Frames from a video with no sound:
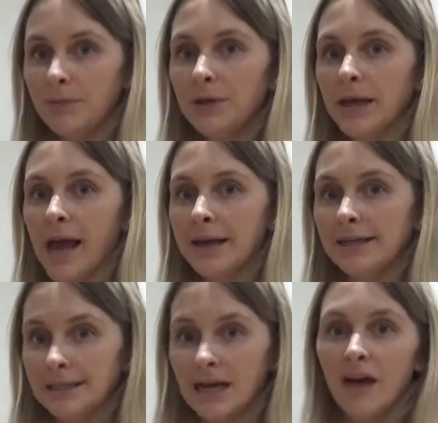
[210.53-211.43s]
you can
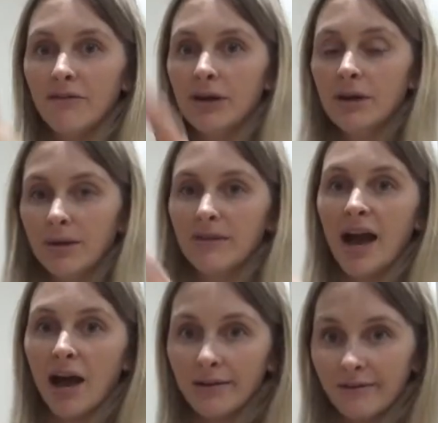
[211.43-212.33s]
just cover it in a bit of
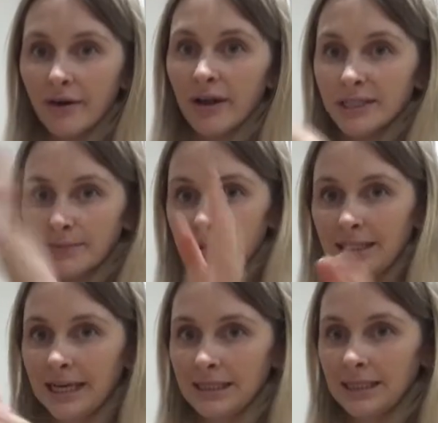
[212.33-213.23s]
alfalfa foil to
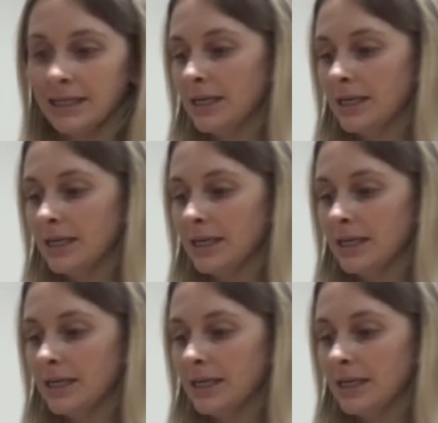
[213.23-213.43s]
protect